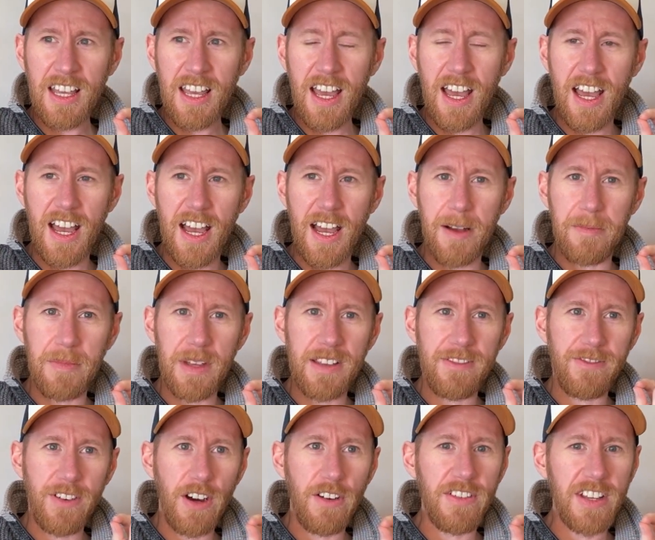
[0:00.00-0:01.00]

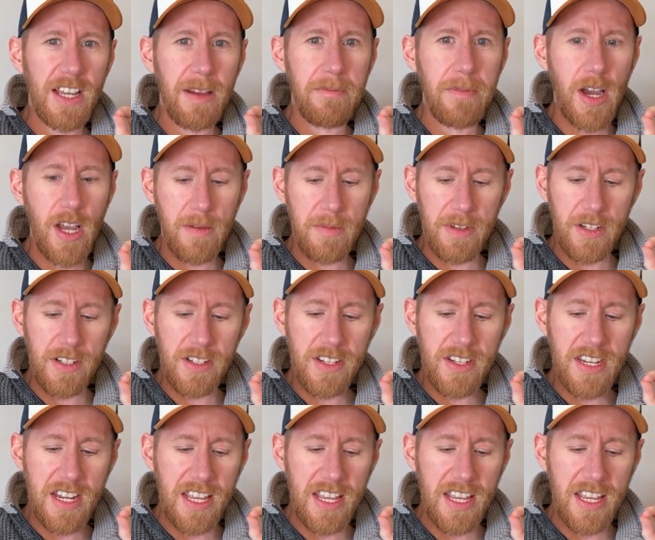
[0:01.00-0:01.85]
involving a moment